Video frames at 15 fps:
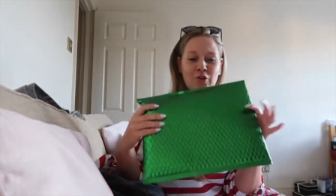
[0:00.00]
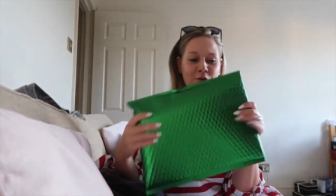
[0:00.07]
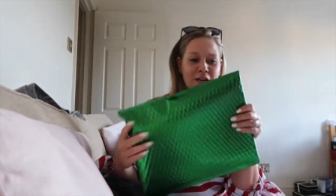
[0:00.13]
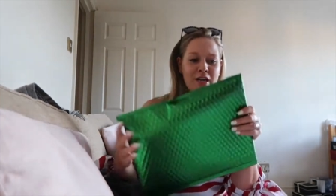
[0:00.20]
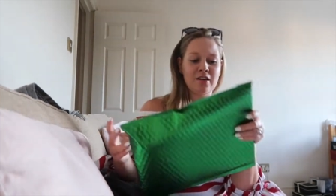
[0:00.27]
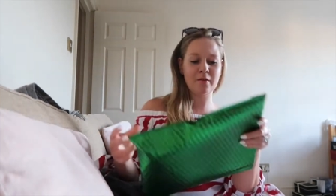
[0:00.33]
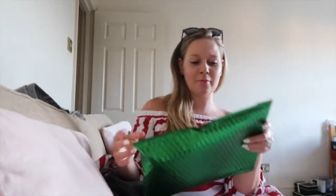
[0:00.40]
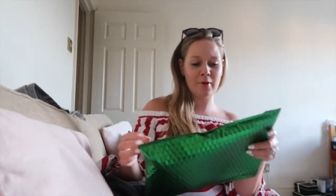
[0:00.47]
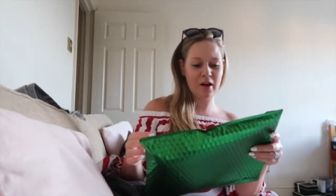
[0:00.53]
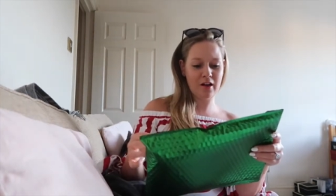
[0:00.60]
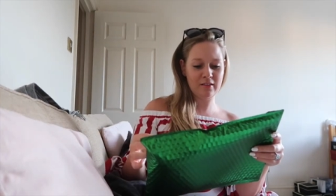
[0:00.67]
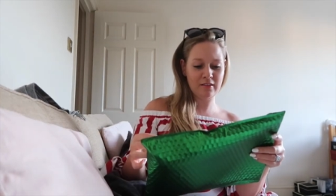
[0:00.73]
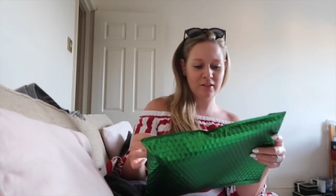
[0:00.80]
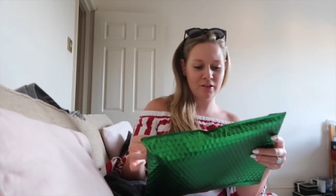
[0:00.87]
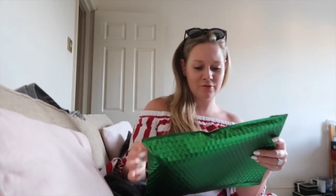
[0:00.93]
green
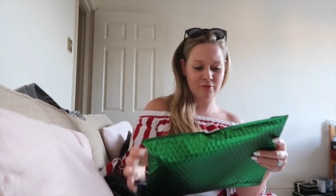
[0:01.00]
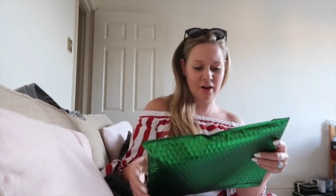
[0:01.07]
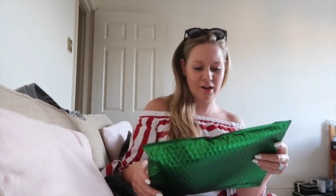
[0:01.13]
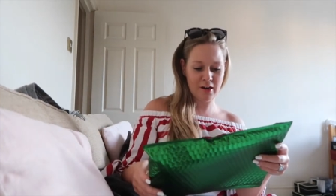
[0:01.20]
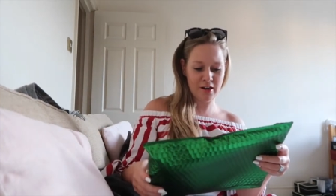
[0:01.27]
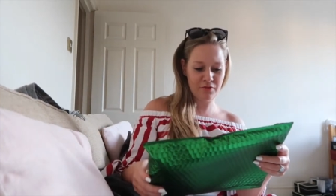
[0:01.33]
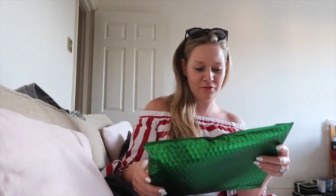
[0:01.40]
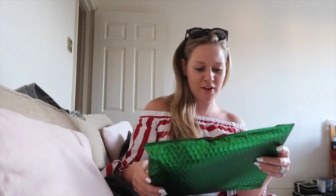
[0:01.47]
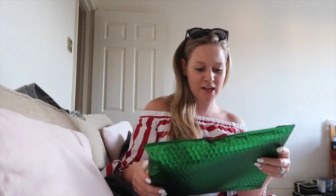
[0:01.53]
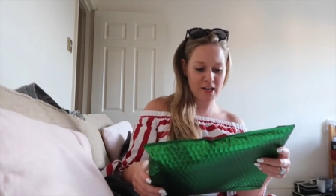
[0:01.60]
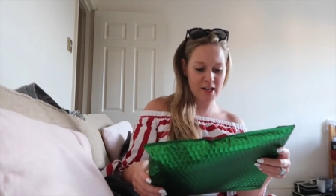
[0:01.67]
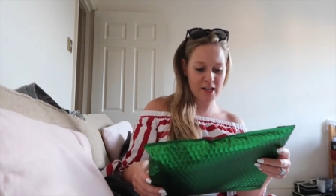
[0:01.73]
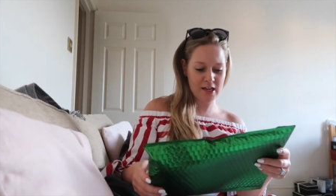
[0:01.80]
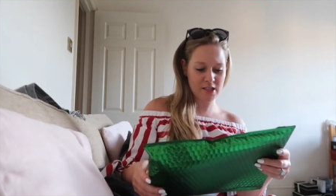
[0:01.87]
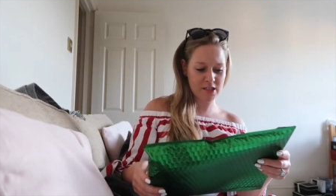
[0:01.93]
parcel arrive
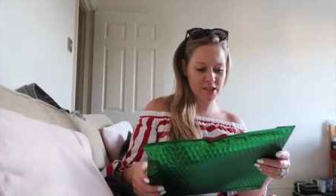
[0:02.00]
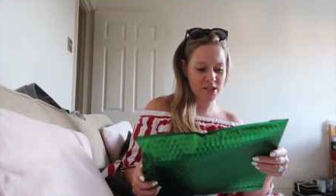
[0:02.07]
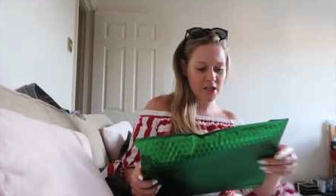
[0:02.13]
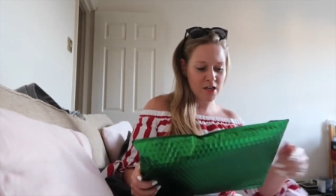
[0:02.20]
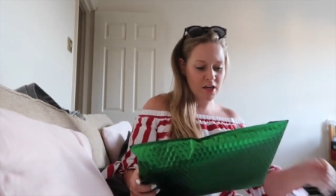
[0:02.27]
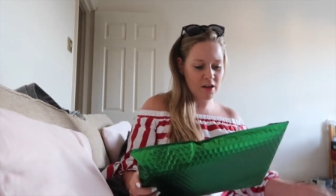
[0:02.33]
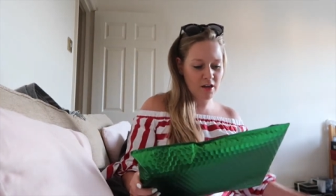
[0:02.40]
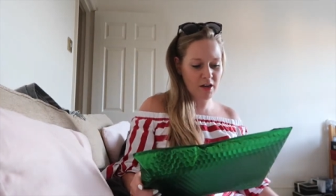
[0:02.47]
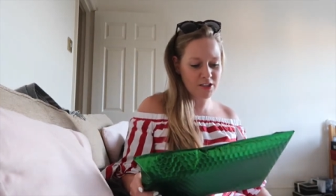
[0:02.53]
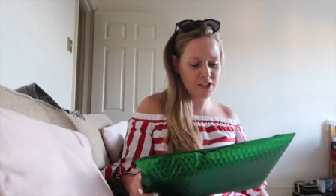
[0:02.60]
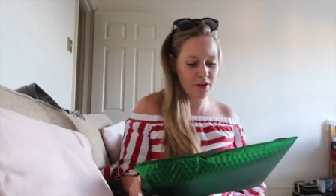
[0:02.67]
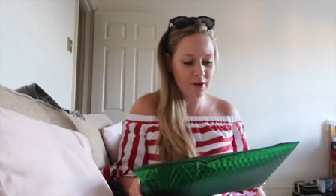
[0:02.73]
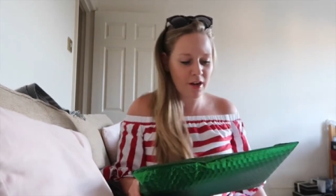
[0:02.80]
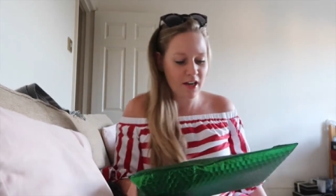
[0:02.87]
and I don't